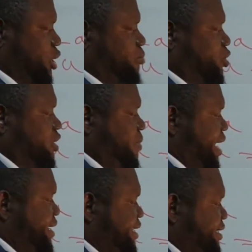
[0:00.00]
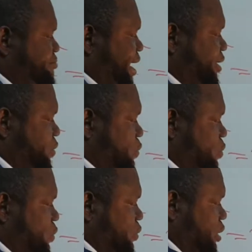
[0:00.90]
multiply this by
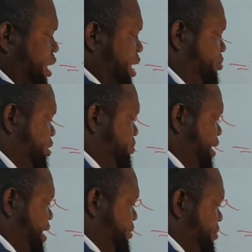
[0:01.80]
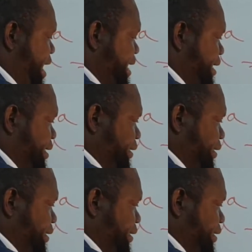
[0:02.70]
2 and multiply that by